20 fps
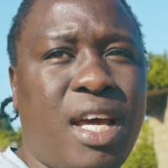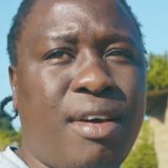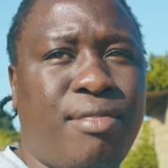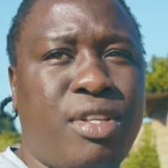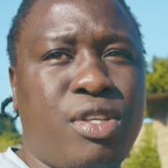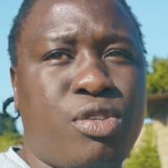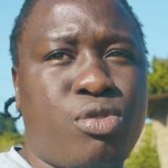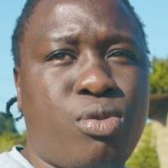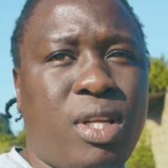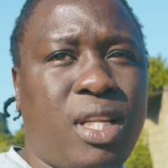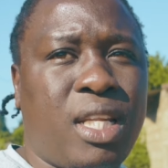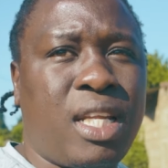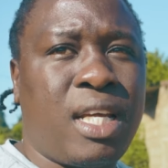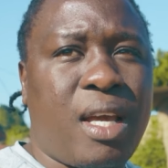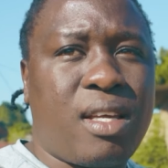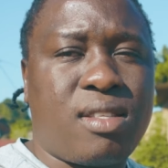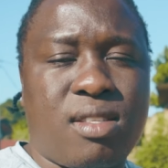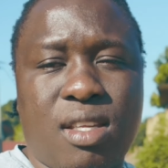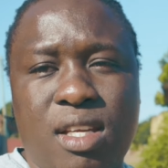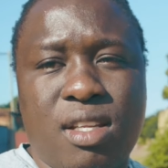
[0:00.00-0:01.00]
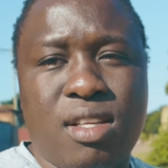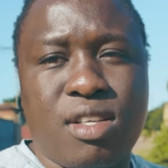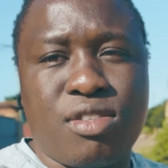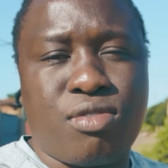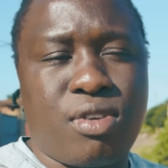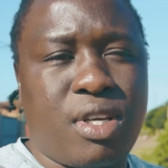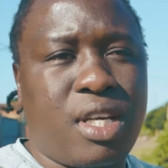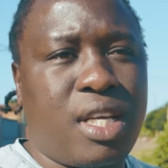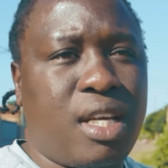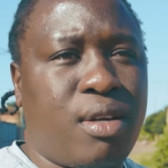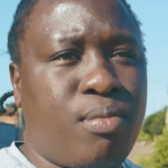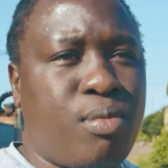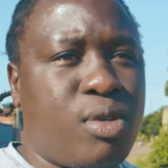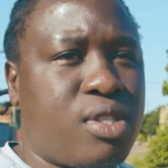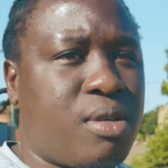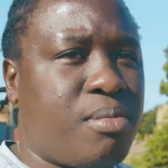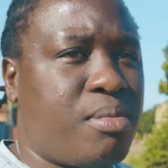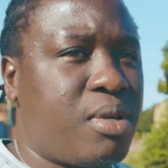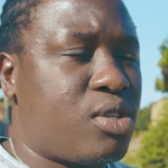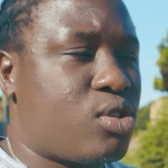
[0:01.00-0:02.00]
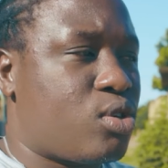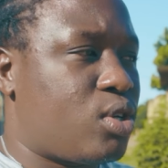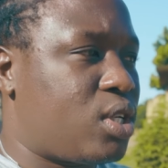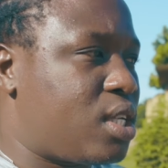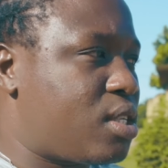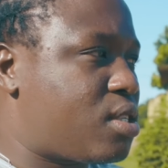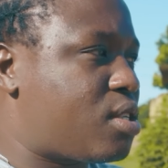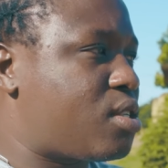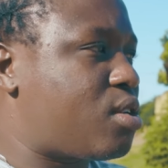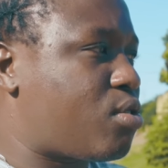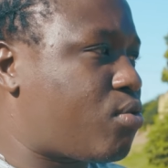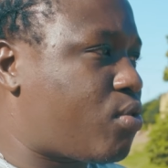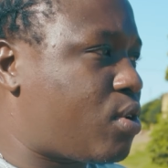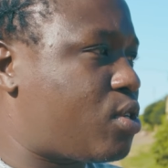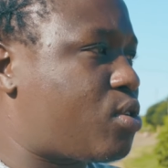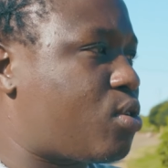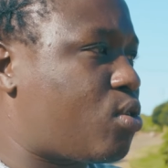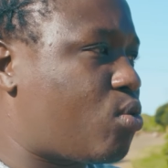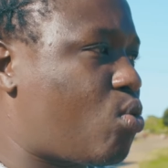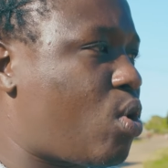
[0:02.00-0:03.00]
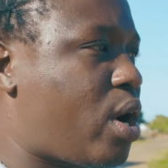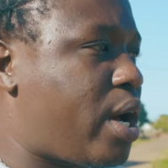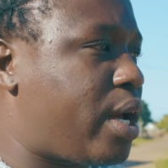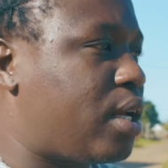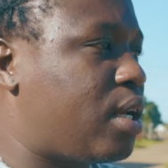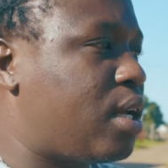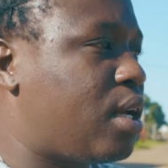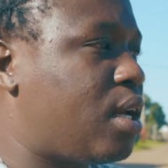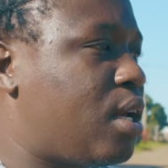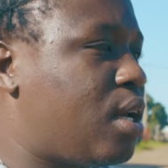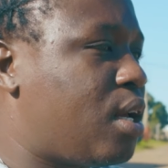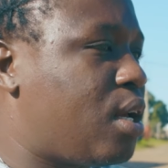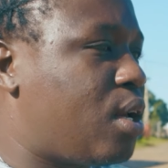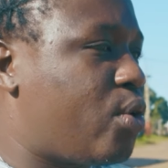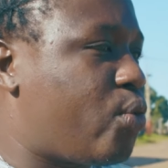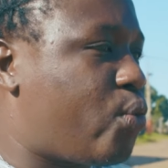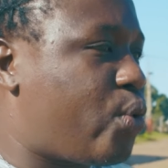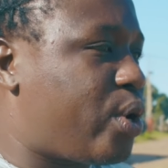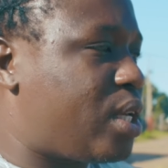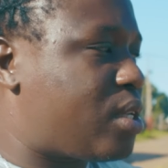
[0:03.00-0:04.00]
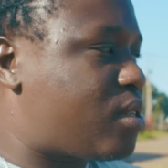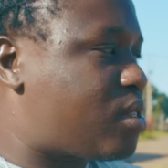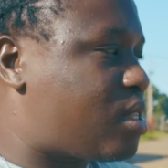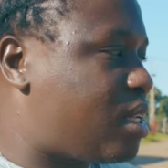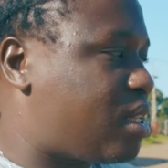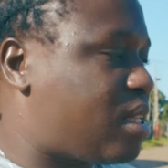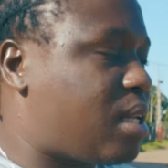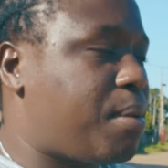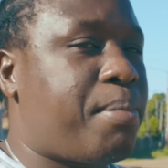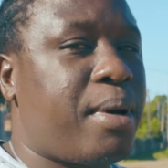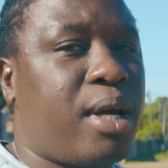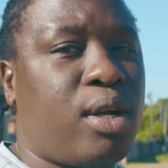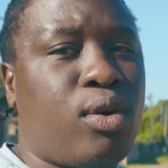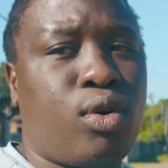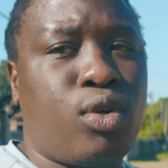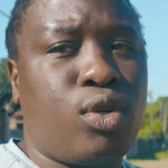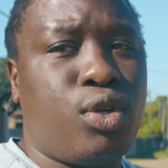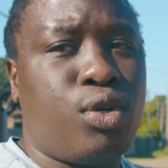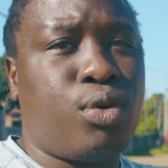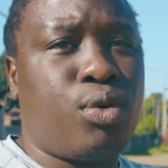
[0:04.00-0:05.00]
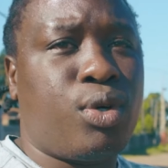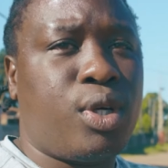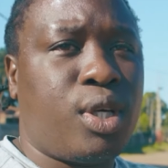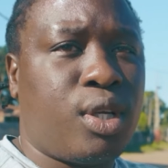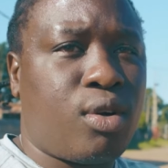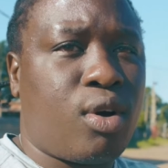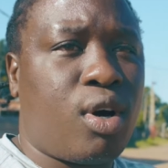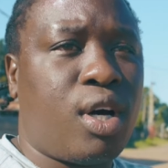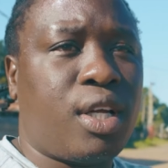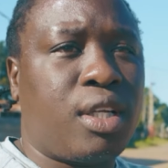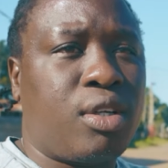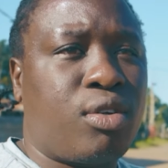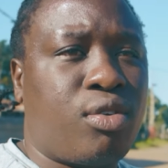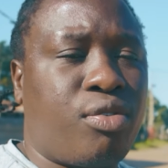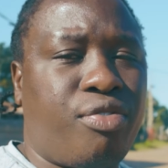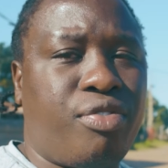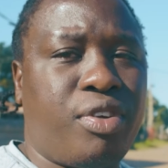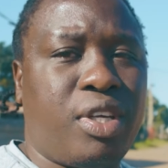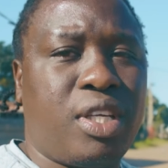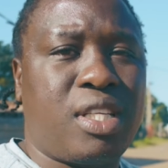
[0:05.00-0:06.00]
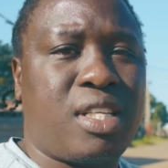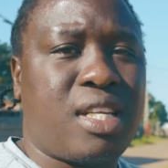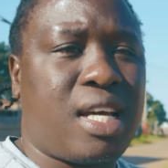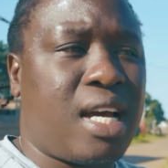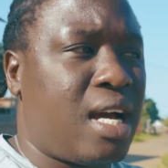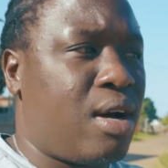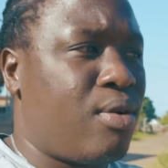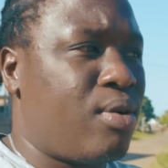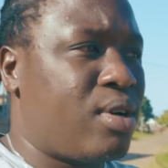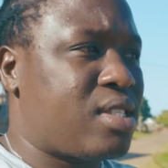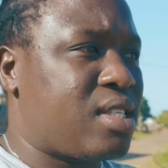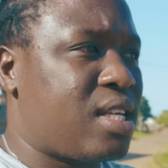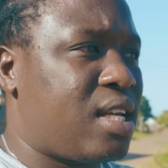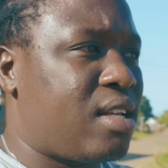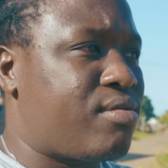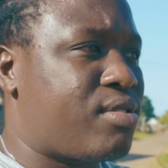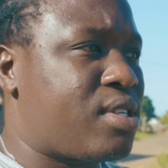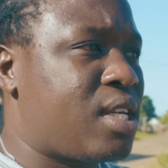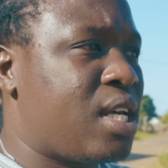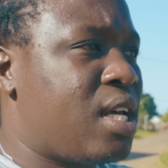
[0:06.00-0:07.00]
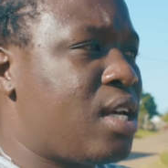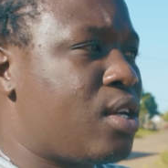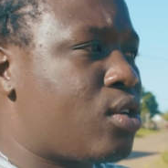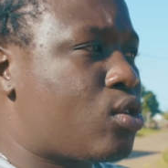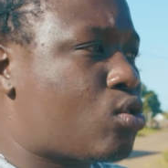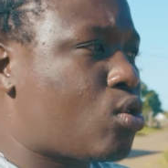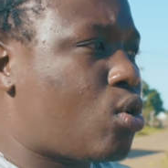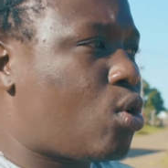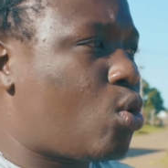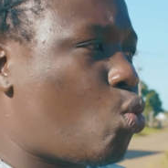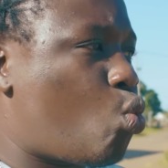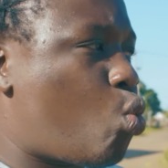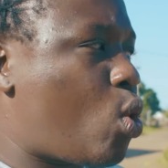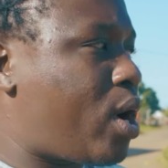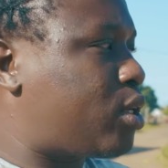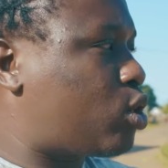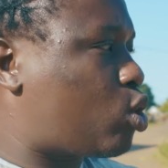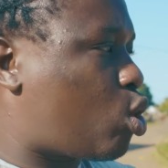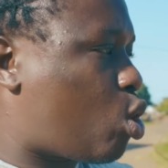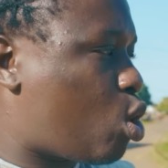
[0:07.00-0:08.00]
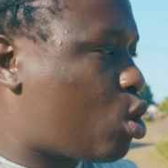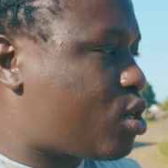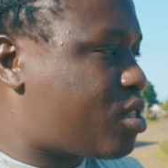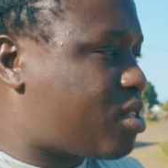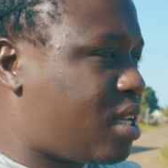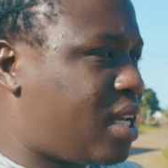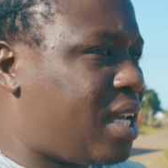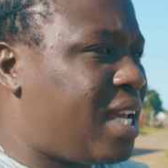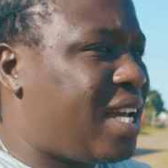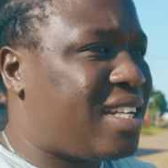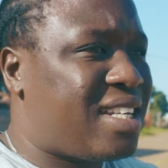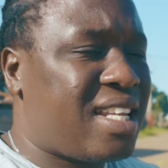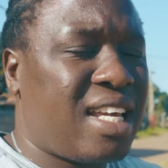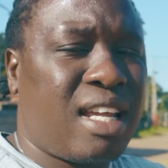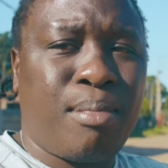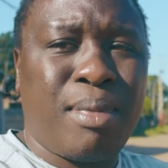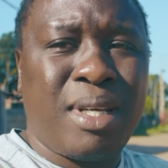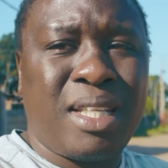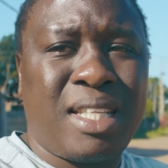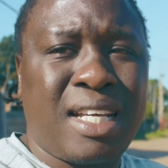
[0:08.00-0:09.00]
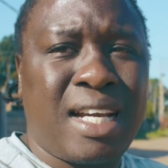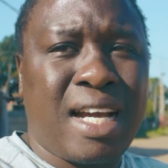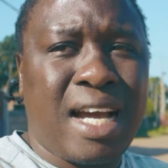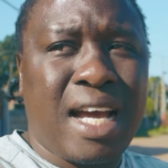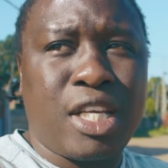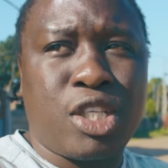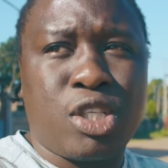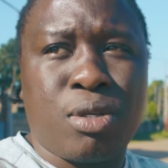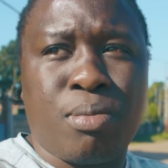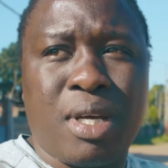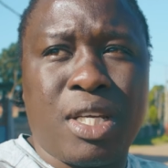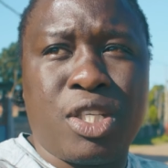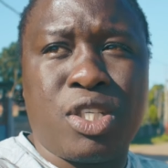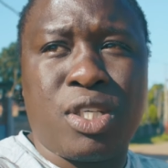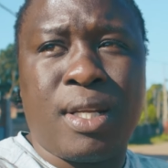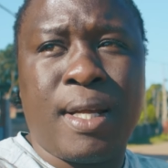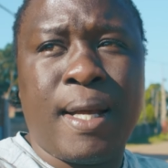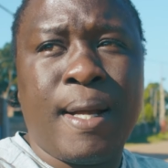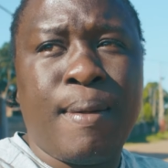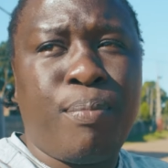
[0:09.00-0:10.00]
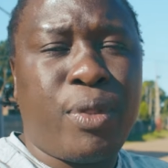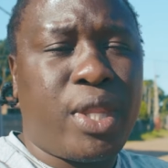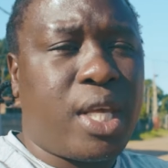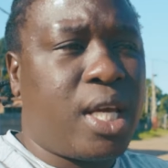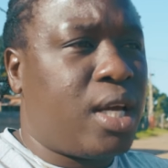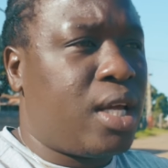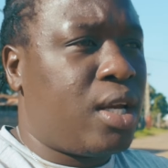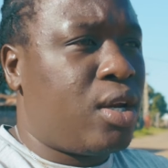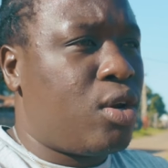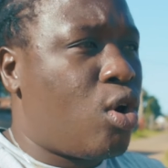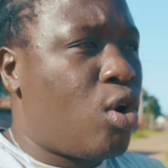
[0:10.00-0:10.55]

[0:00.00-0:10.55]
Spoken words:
this one as industry here in Mozambique. So this is the reason why we still depend on you in order to feed ourselves. So what cost here 10 meticais? Imagine an